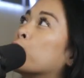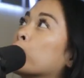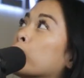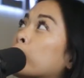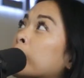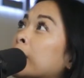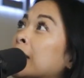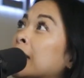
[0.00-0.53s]

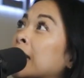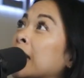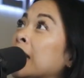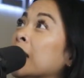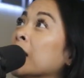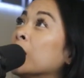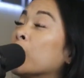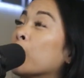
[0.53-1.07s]

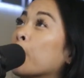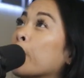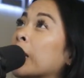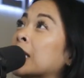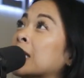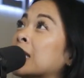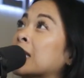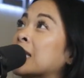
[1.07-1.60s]
really
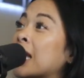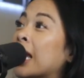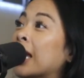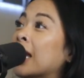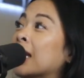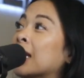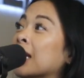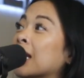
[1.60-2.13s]
going to
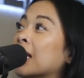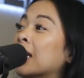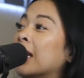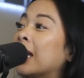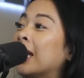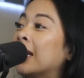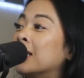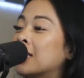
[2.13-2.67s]
take
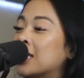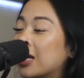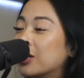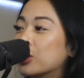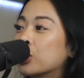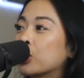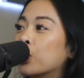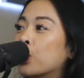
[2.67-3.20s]

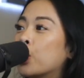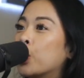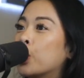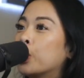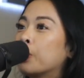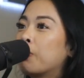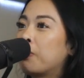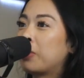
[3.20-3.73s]

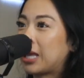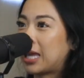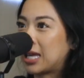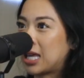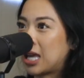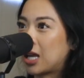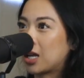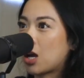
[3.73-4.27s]
intentional
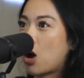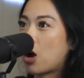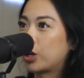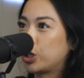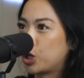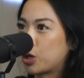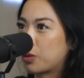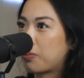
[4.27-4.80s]
planning
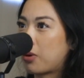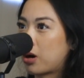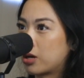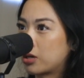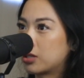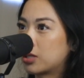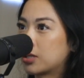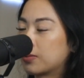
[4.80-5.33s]
on your
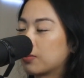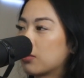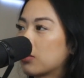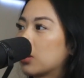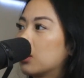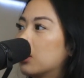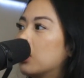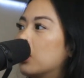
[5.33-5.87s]
part.
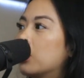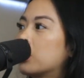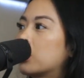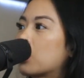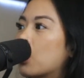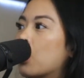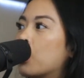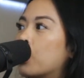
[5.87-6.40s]

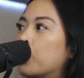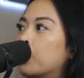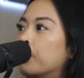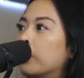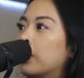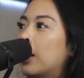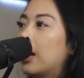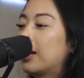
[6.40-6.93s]

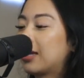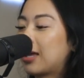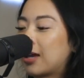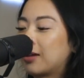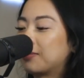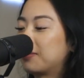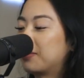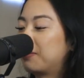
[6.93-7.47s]
So
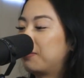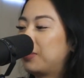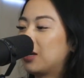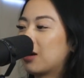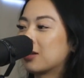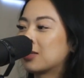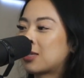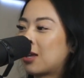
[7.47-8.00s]
again,
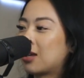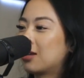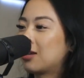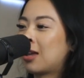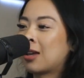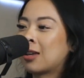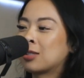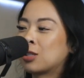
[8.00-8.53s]
Beyonce
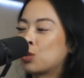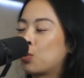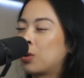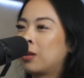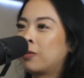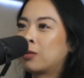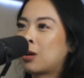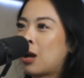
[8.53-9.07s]
has
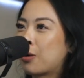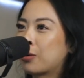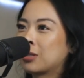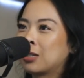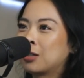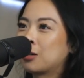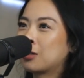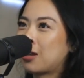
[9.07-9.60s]
24
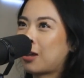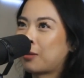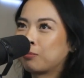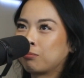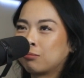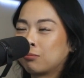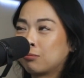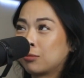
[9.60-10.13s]
hours in her day.
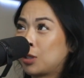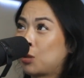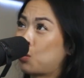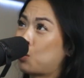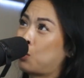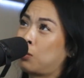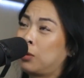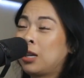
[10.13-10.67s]

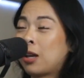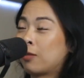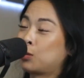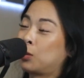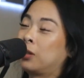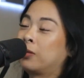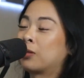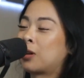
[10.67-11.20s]
We have
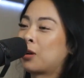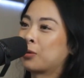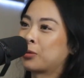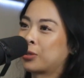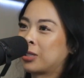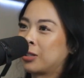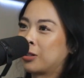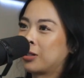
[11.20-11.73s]
24
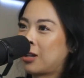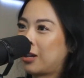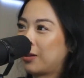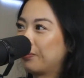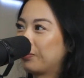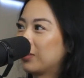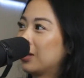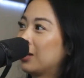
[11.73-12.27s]
hours in our day.
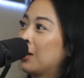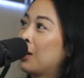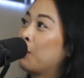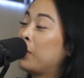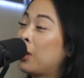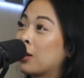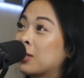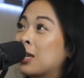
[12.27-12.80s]

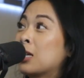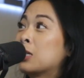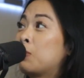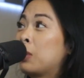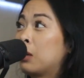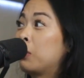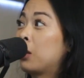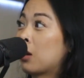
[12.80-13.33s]
Beyonce is
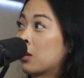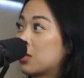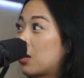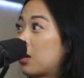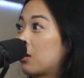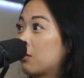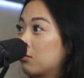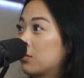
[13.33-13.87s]
being
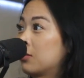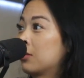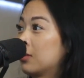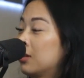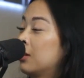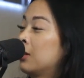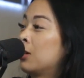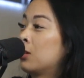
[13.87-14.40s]
Beyonce.
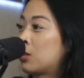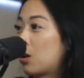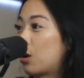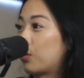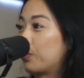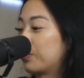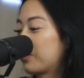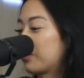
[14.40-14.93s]
So